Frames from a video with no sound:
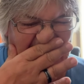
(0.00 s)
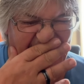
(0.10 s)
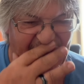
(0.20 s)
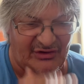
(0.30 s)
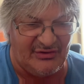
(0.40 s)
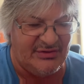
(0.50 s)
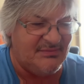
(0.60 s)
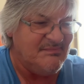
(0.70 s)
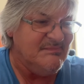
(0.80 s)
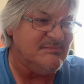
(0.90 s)
So
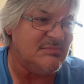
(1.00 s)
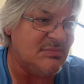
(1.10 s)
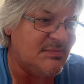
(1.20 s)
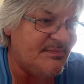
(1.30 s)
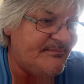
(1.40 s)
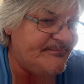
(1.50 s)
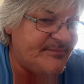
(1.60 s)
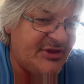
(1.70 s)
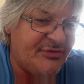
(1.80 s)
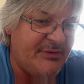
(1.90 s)

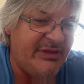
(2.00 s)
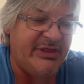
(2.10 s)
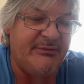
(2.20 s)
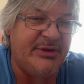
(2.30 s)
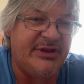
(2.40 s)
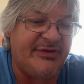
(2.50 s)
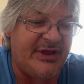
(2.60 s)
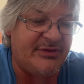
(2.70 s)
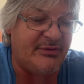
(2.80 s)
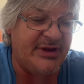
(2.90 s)
that's mainly, we just
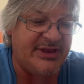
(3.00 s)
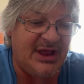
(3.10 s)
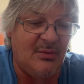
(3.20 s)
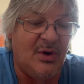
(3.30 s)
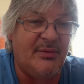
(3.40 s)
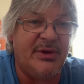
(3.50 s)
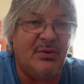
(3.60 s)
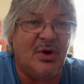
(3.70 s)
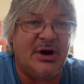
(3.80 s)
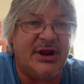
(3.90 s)
had to write down what we
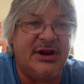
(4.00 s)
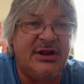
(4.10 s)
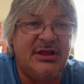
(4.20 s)
wanted